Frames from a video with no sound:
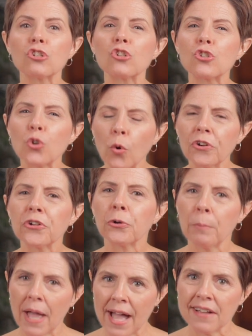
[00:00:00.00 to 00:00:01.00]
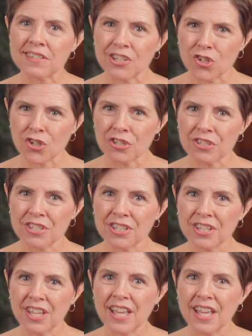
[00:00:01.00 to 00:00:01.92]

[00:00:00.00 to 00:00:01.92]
shorter passages.